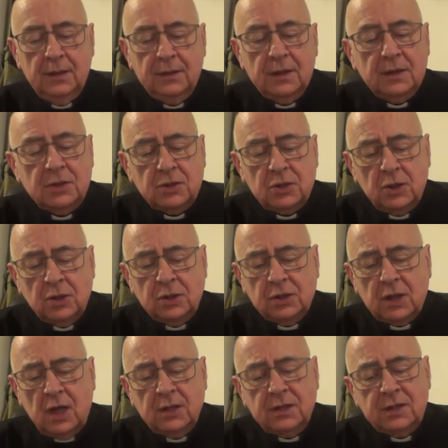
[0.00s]
The church
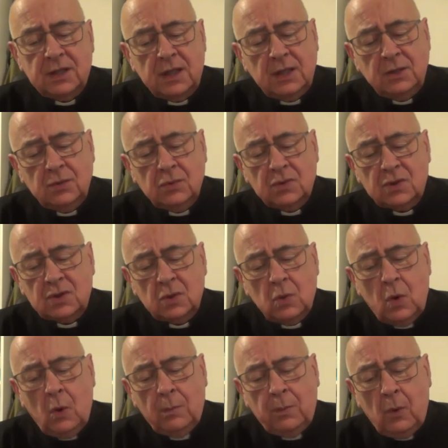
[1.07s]
continues
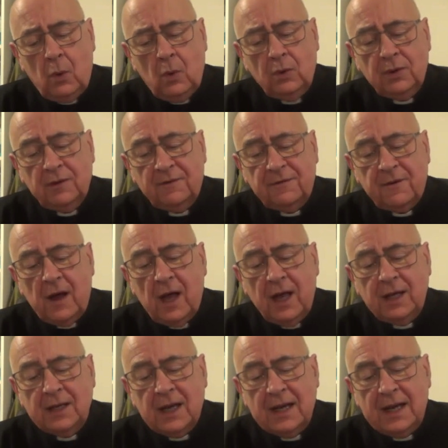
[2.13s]
to uphold the
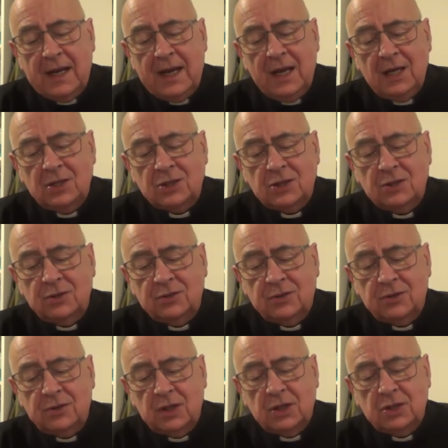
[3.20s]
fine and ancient
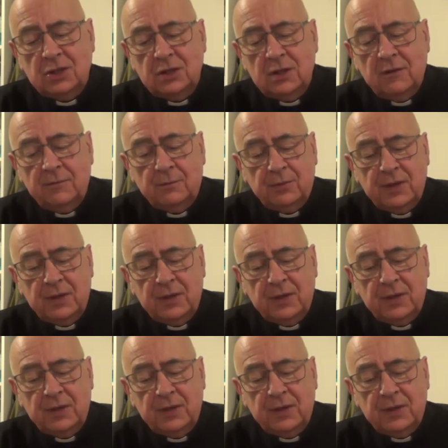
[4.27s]
tradition of